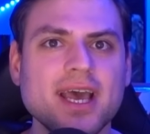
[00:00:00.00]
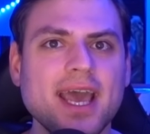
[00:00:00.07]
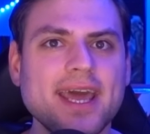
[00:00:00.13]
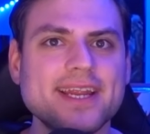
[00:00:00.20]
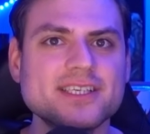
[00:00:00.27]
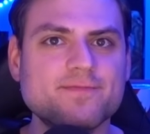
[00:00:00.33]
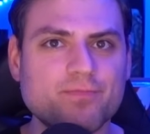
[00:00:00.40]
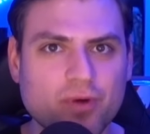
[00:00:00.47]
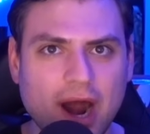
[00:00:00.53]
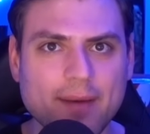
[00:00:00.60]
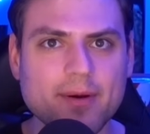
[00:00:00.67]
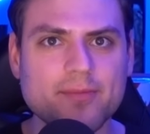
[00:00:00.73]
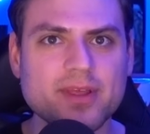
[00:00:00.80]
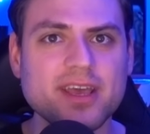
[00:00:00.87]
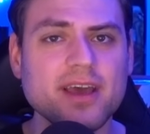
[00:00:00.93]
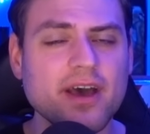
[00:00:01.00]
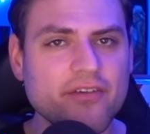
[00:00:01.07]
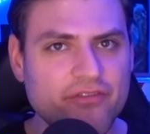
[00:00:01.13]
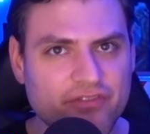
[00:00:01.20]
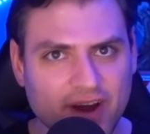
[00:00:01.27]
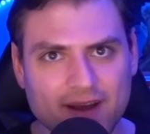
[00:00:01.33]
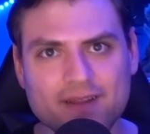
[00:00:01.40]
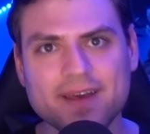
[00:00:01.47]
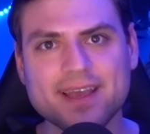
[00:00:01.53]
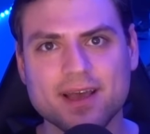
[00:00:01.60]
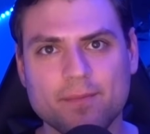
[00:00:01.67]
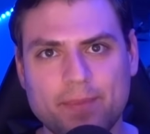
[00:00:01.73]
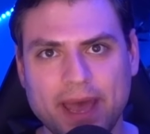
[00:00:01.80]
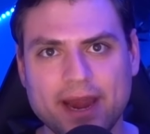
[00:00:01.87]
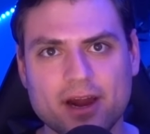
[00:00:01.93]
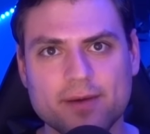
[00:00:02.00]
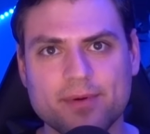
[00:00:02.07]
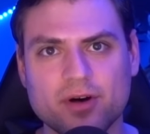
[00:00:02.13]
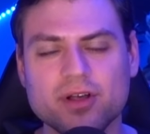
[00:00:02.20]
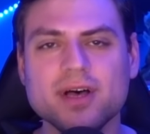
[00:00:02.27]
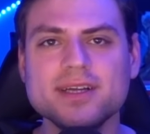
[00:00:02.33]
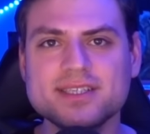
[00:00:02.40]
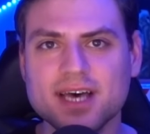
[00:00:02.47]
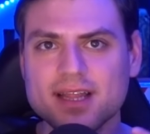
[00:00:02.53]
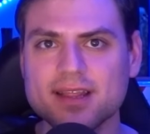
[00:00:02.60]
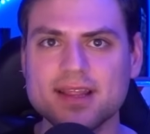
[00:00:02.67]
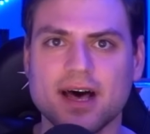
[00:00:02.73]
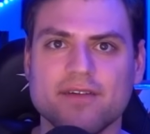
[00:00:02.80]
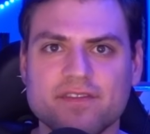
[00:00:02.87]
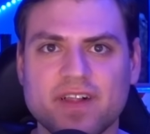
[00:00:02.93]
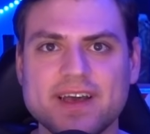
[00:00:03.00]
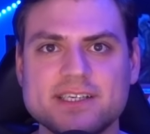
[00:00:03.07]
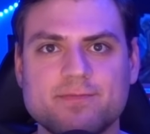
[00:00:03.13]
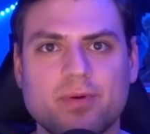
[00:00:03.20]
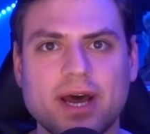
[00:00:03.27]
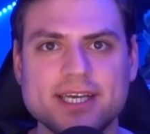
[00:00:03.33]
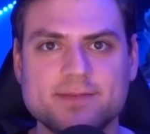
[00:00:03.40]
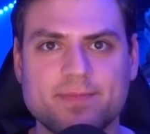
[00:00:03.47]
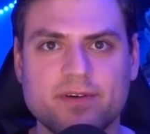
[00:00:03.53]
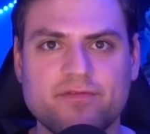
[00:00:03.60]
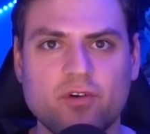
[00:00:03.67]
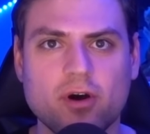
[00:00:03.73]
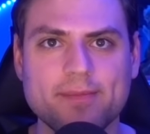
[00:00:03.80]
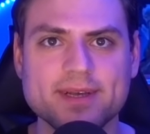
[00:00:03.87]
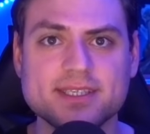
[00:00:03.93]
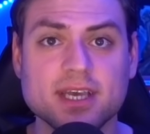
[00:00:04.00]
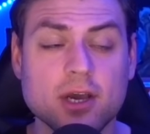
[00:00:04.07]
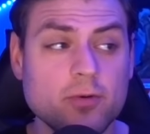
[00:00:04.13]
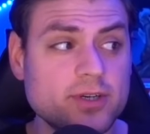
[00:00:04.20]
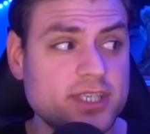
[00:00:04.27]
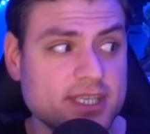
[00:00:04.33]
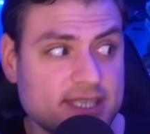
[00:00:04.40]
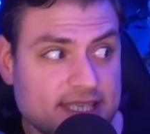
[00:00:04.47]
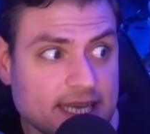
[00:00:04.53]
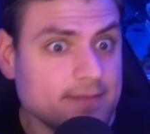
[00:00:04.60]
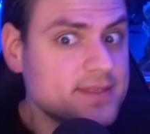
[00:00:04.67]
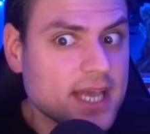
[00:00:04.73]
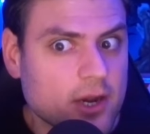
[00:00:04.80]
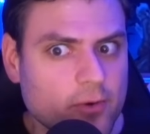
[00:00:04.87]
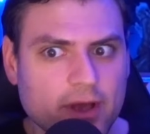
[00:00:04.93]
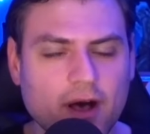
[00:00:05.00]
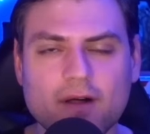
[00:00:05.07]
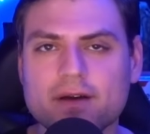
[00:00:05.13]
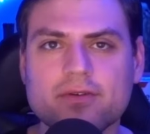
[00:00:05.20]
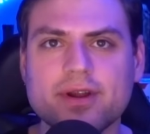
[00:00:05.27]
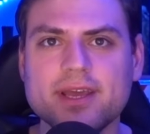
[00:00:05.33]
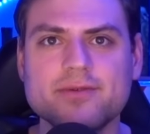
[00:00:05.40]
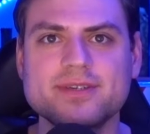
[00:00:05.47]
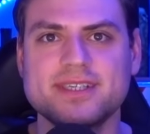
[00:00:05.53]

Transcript: It is probably fairly comparable to Lovelace price performance, which it seems like we all agreed was